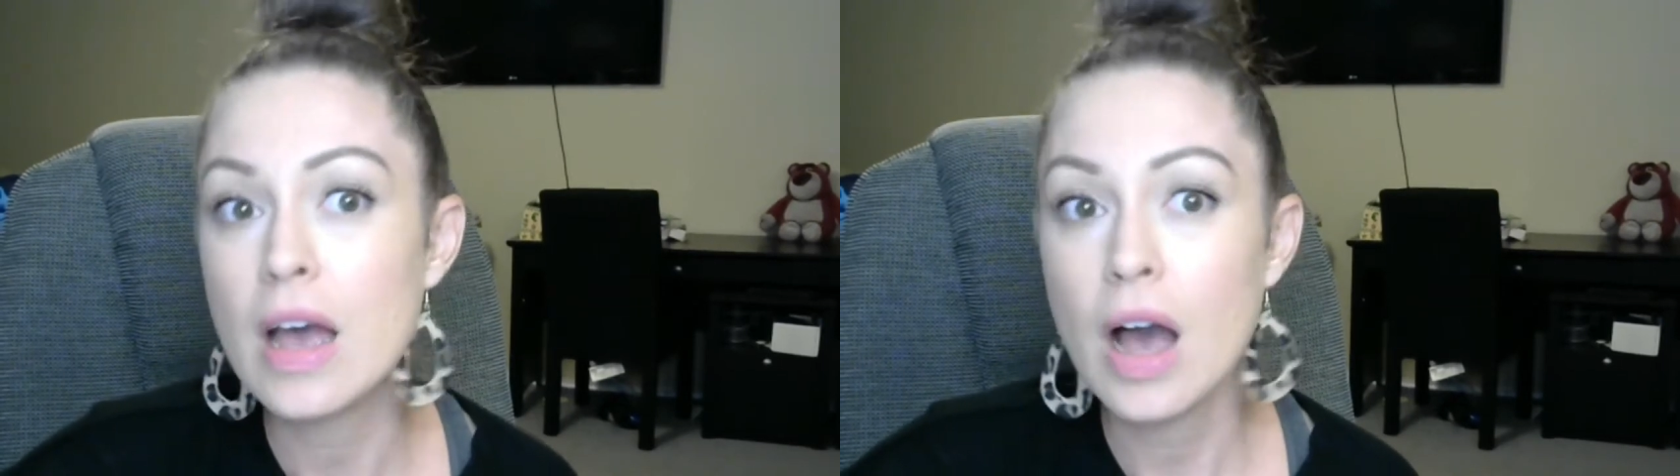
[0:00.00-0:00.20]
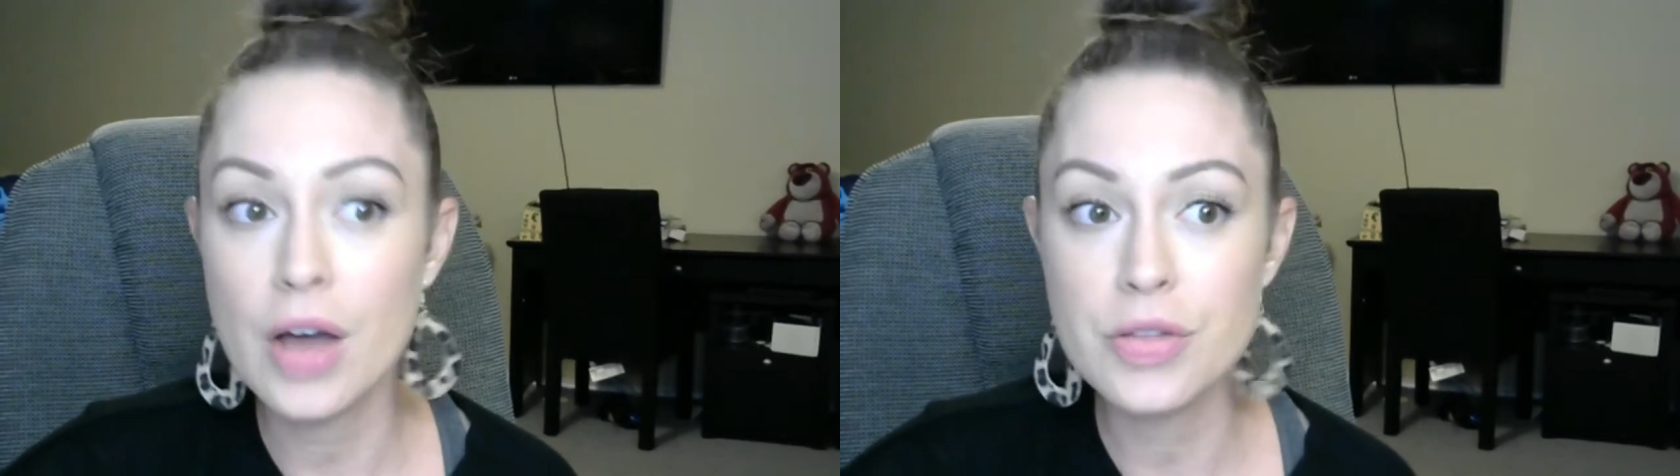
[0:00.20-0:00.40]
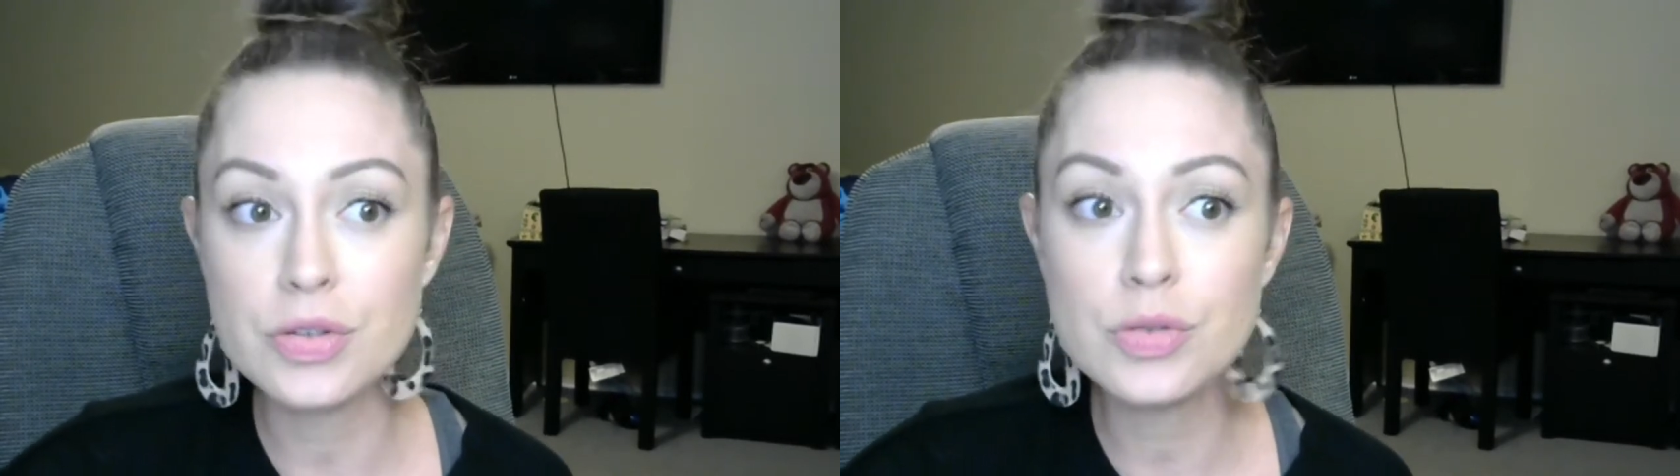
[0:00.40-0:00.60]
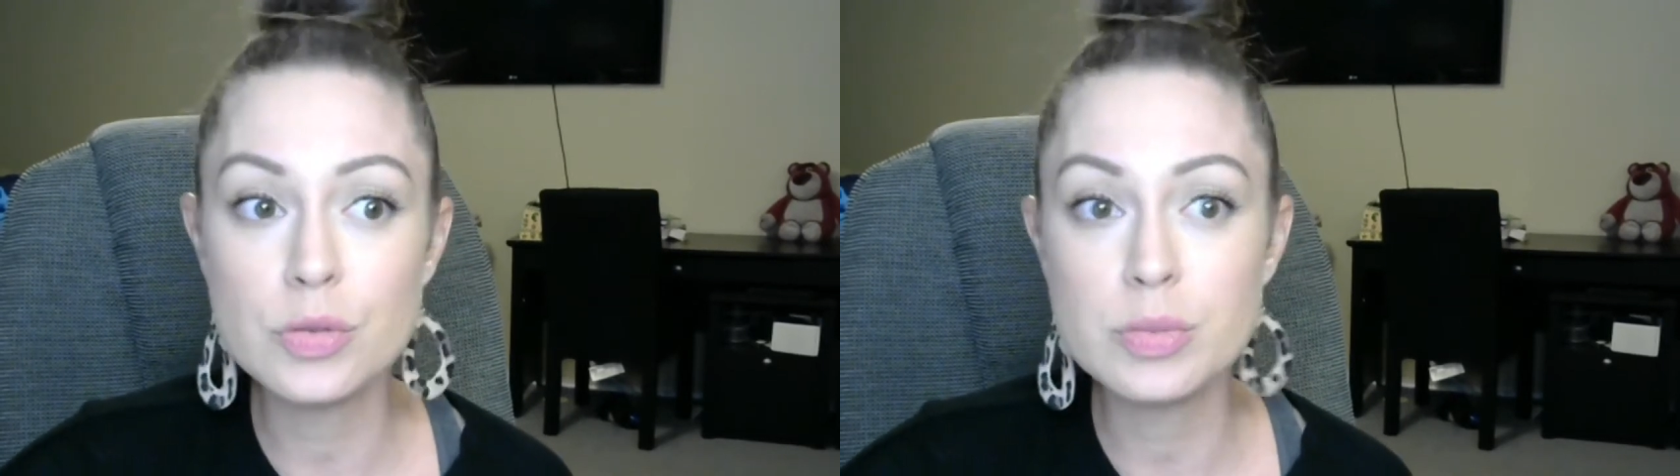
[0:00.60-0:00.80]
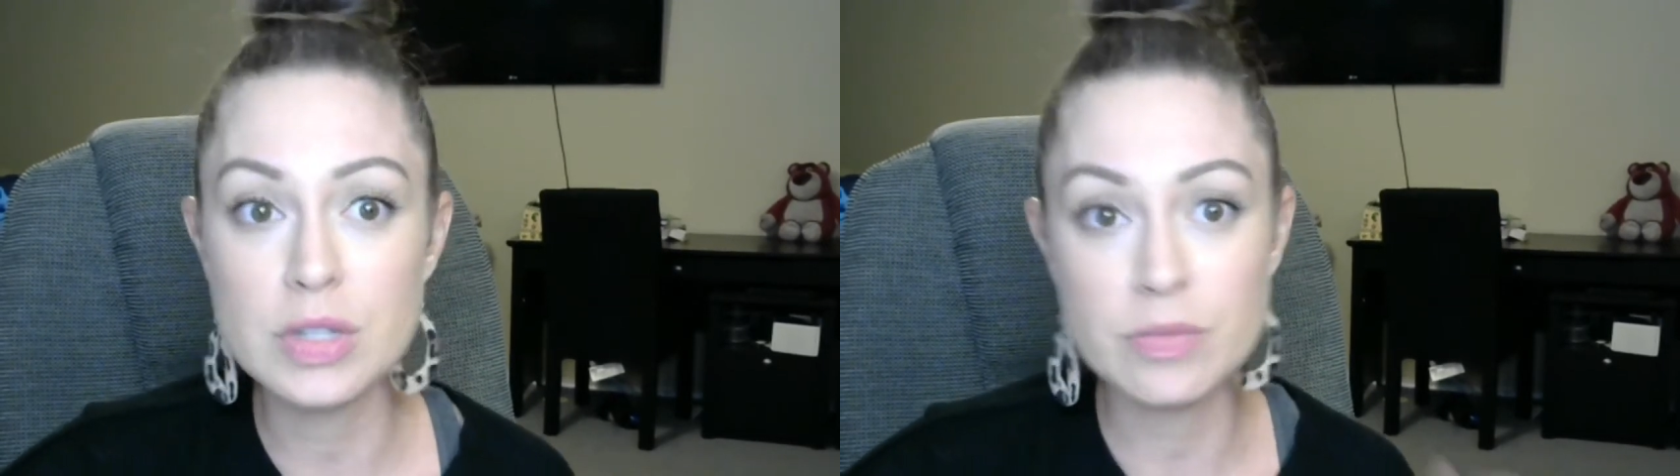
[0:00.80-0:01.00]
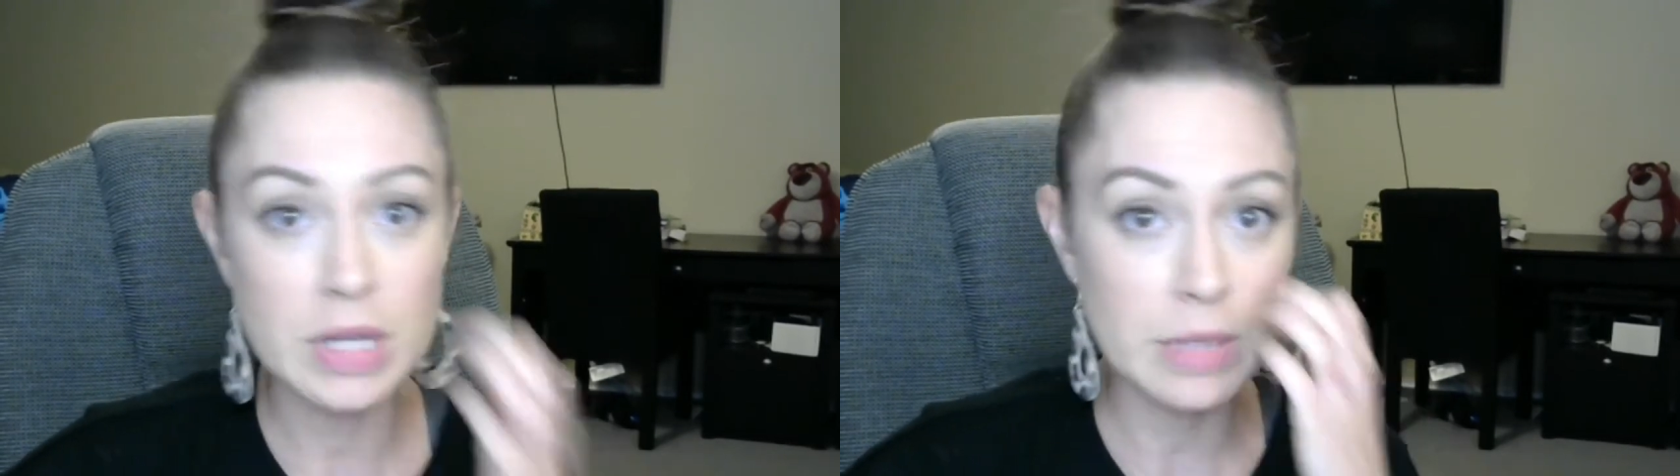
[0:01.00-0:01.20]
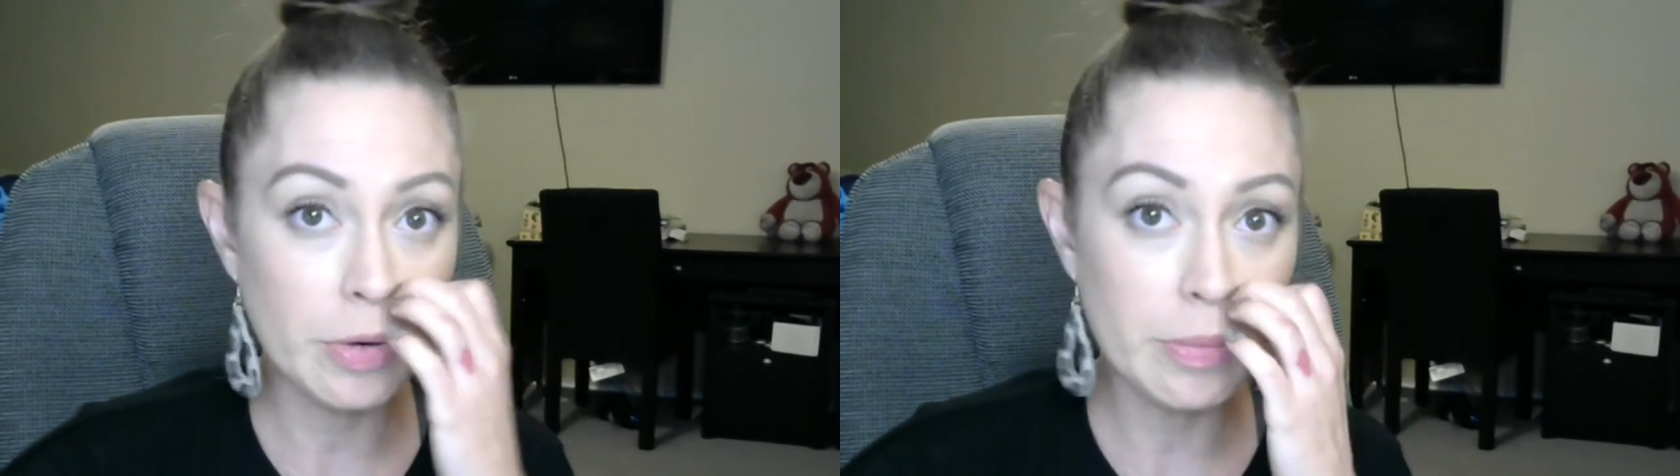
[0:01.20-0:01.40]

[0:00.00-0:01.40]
other groups of people